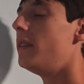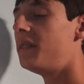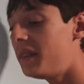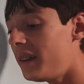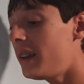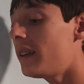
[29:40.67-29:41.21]

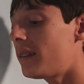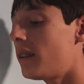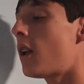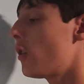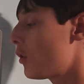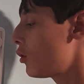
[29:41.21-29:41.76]
Z is
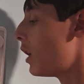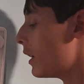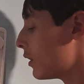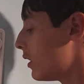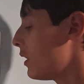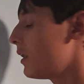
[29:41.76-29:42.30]
another
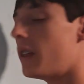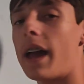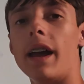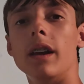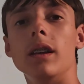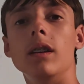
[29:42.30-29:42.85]
letter
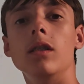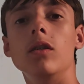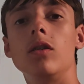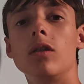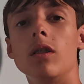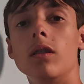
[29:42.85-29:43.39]
that
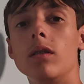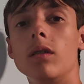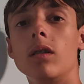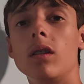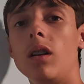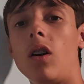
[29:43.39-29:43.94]
is
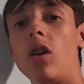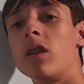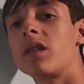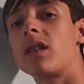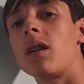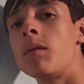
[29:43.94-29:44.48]

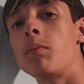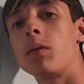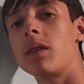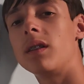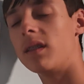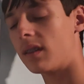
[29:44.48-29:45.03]
hard to come up
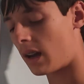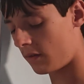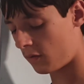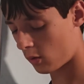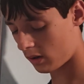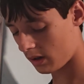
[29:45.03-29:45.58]
with a design
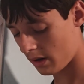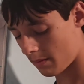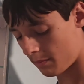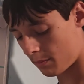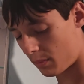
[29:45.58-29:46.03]
for.